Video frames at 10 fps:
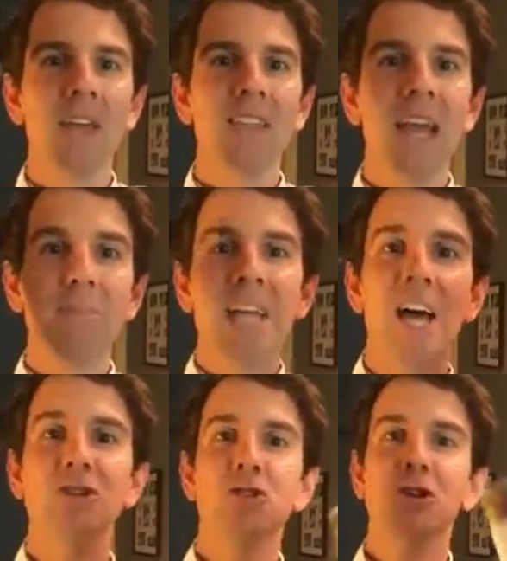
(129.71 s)
then I'm
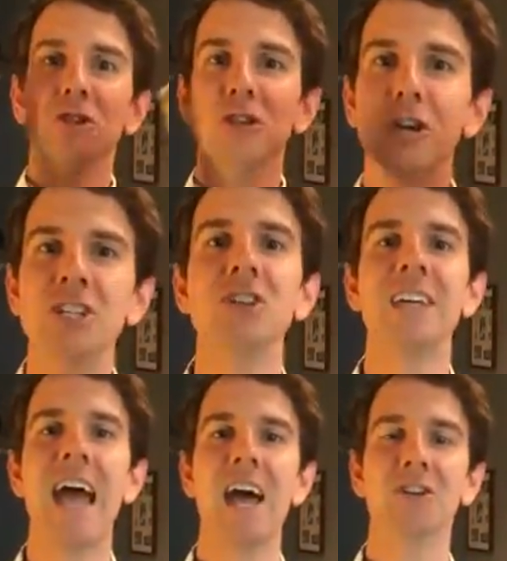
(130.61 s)
telling you, you can look at your
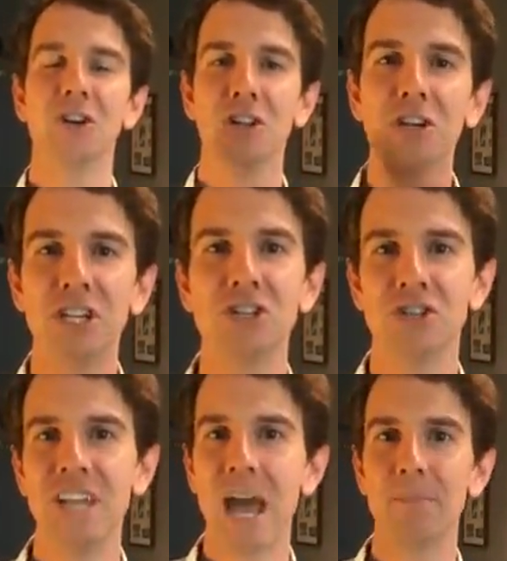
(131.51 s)
calendar and look at your
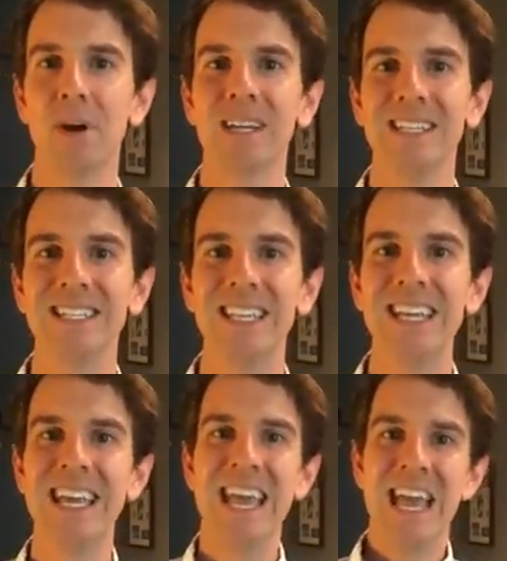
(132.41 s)
checkbook and see